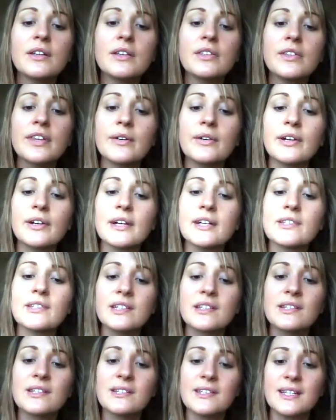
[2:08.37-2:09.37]
they're a nice
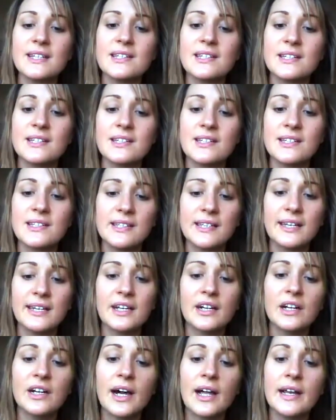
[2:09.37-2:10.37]
consistency and
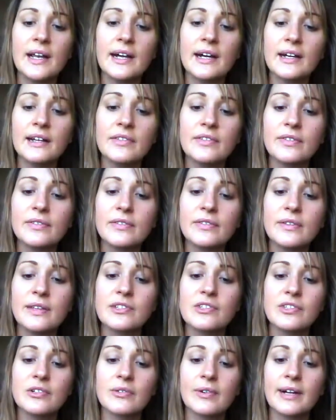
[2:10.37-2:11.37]
colour. That's
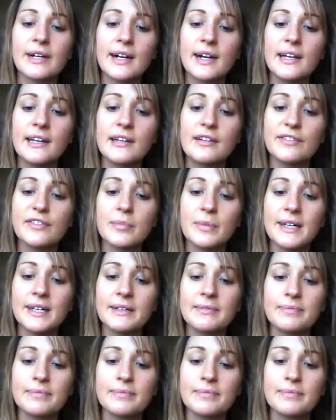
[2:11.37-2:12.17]
the right colour for me.